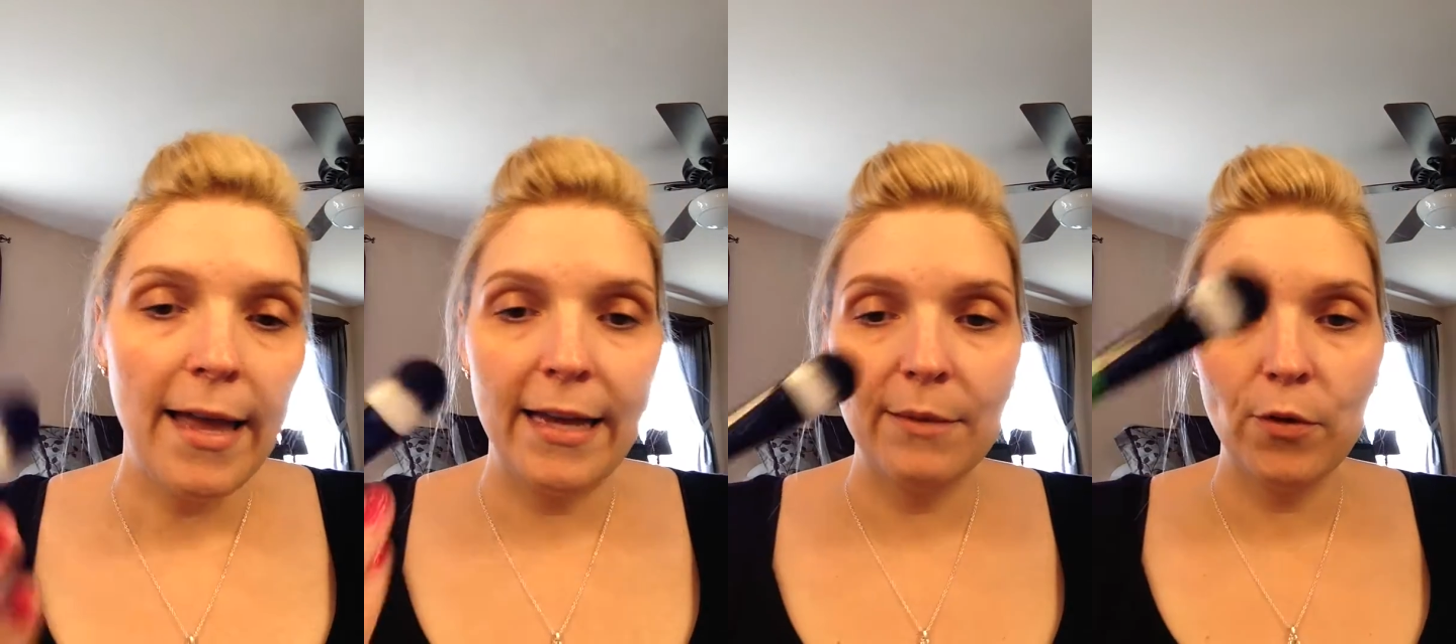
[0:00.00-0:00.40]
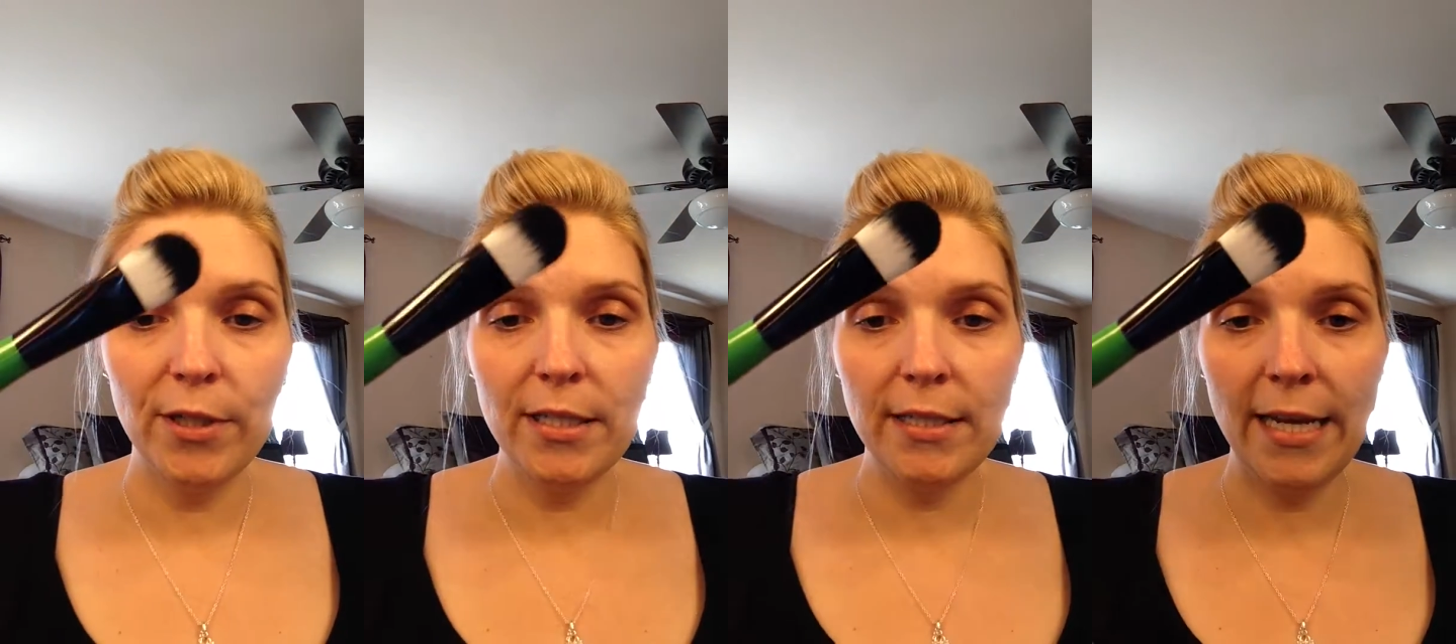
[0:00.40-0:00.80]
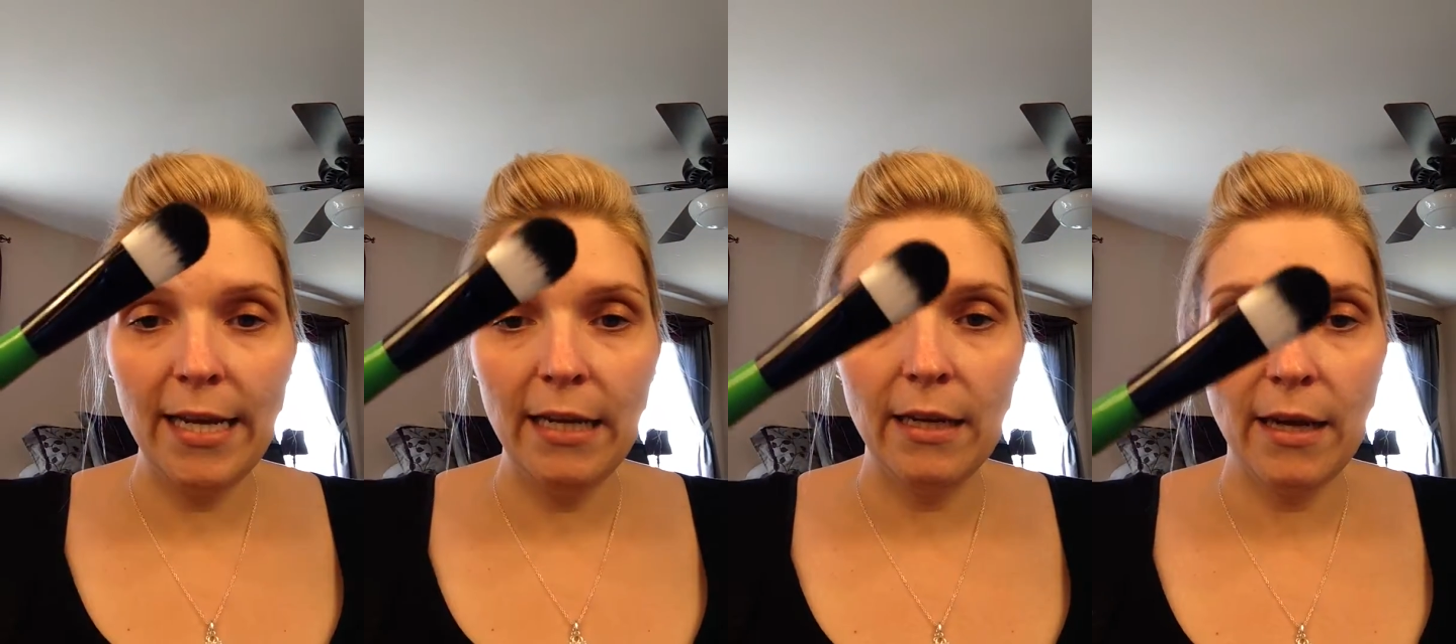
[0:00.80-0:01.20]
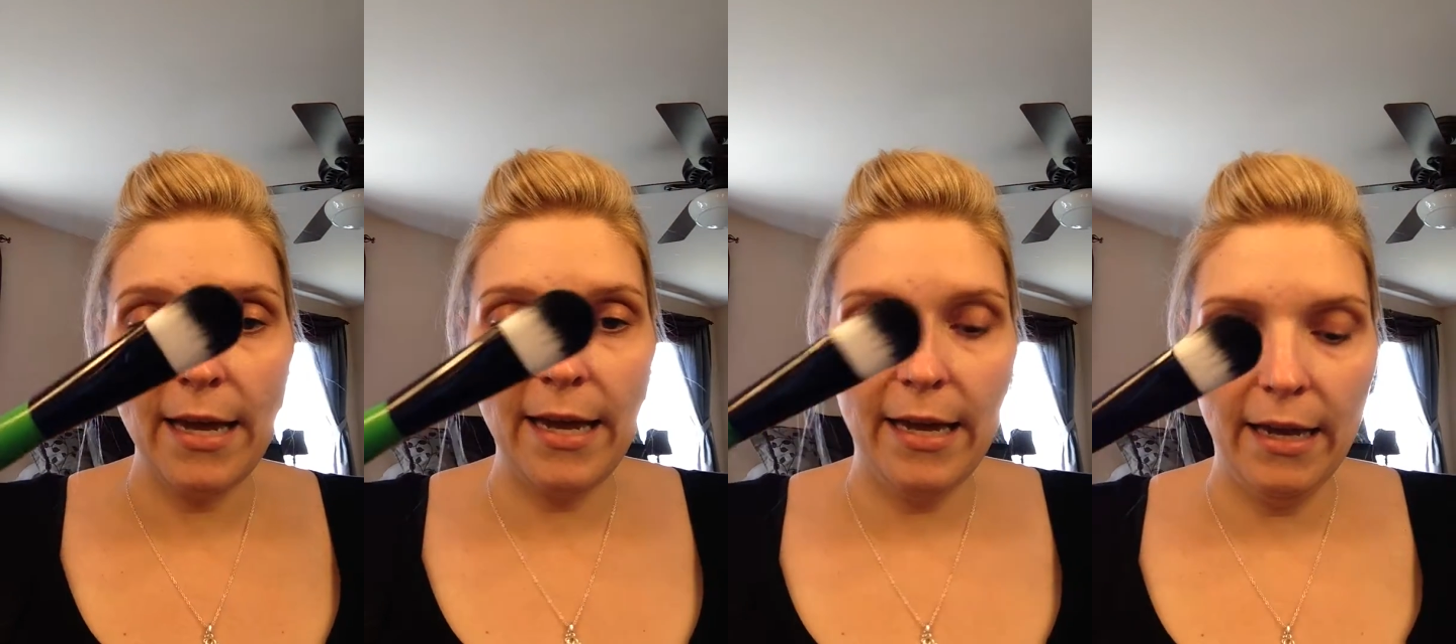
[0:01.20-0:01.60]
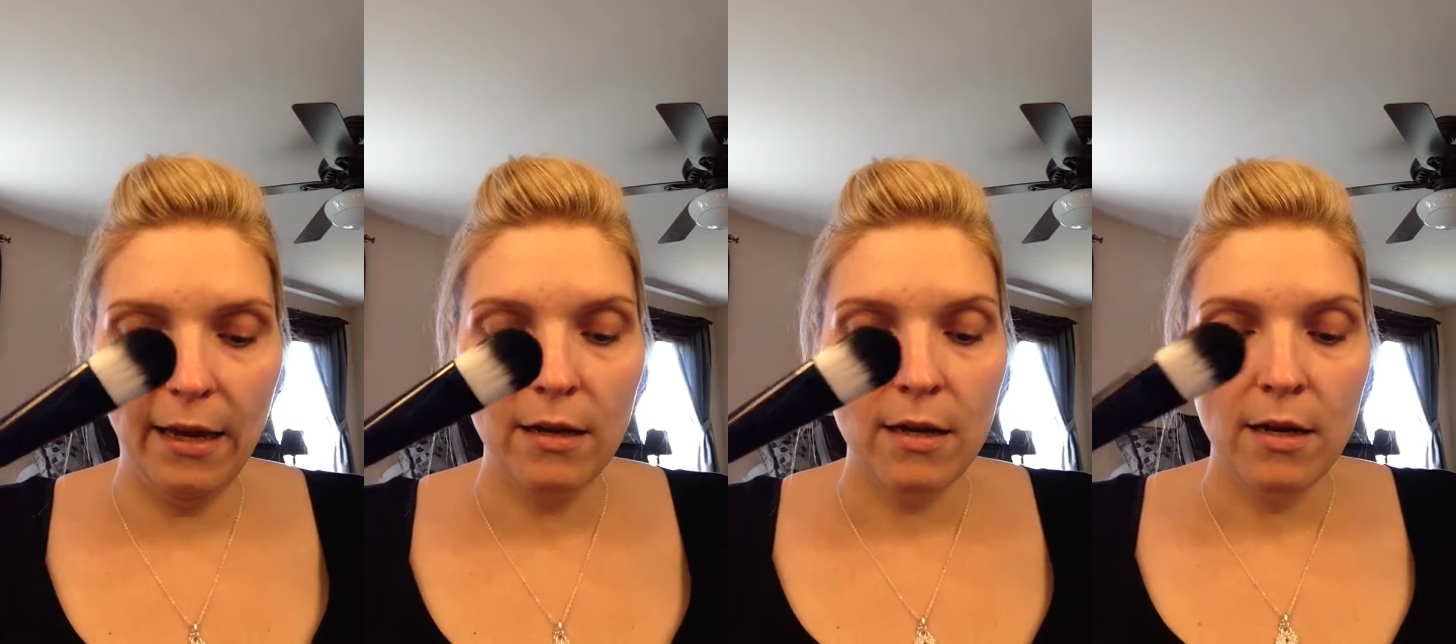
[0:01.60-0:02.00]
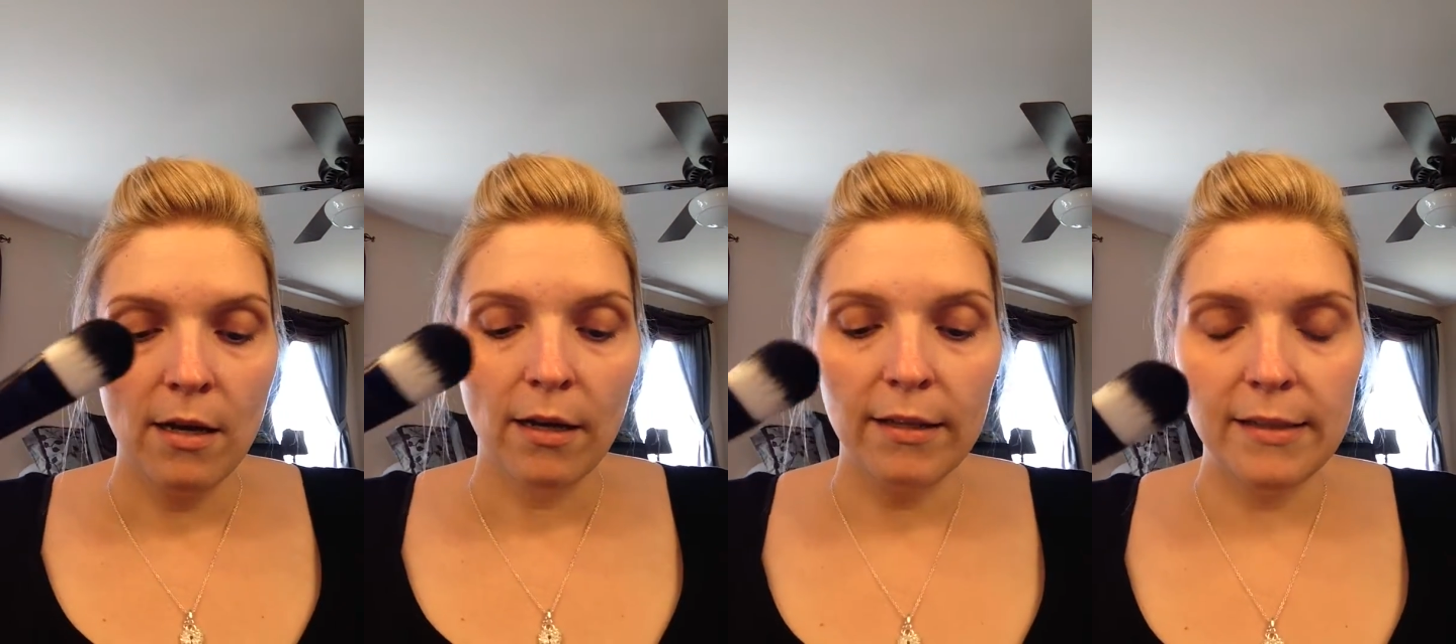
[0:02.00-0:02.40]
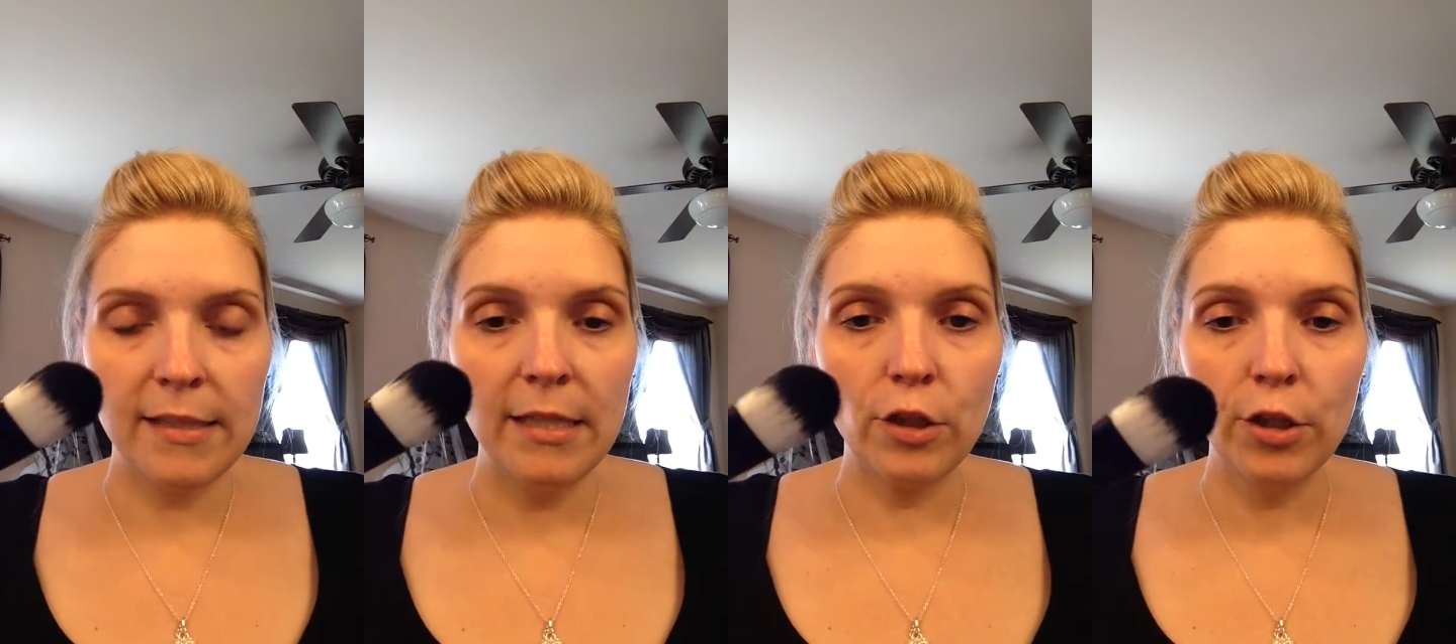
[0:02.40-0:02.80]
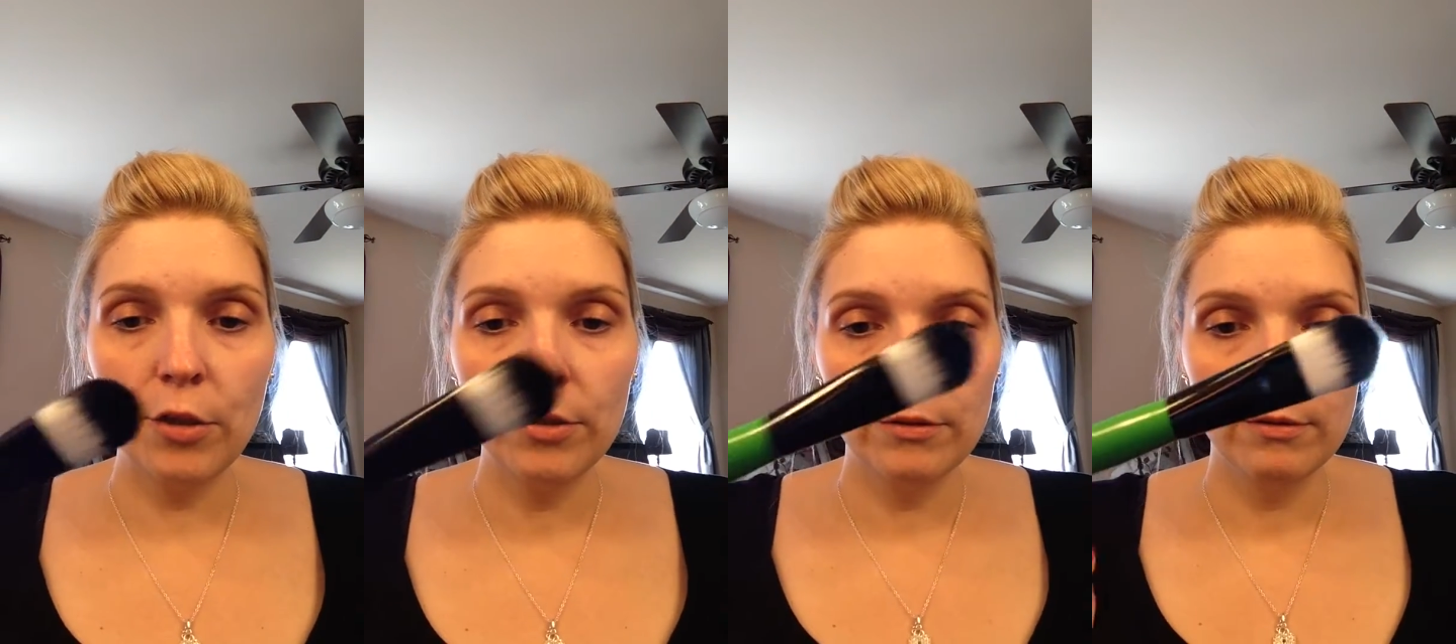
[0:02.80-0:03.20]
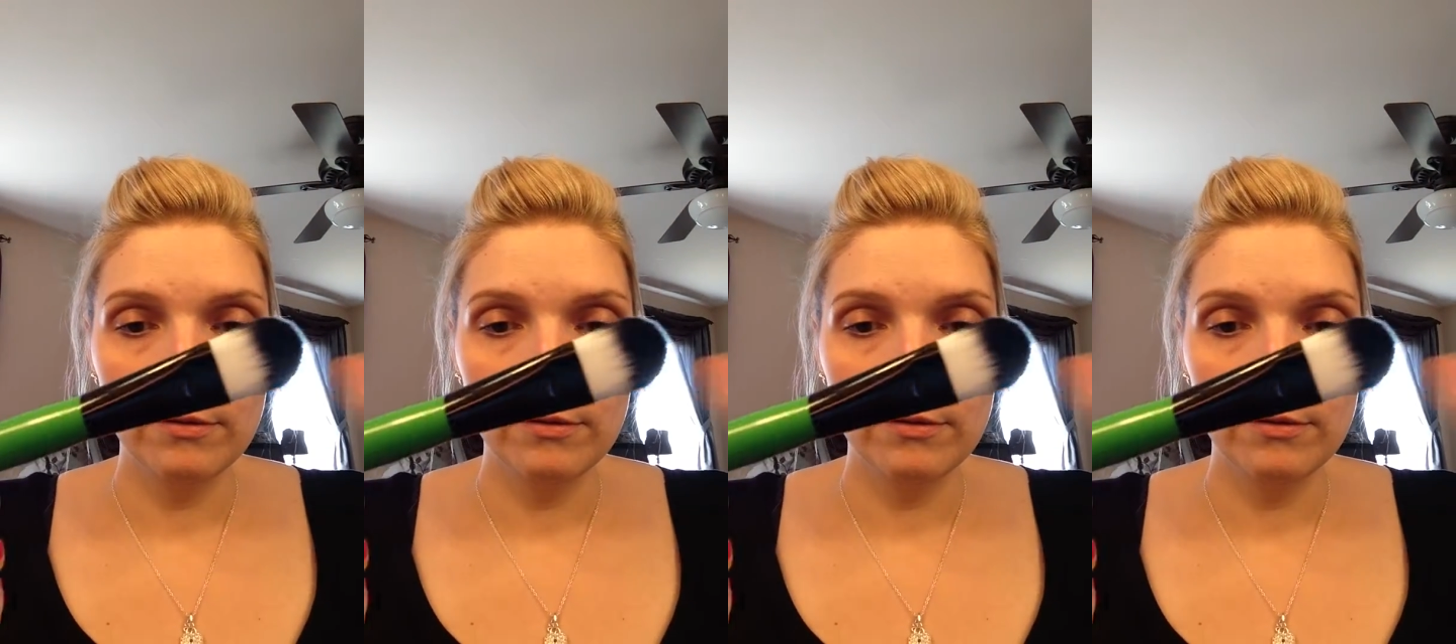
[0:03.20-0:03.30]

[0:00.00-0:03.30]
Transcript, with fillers: And I'm going to take a concealer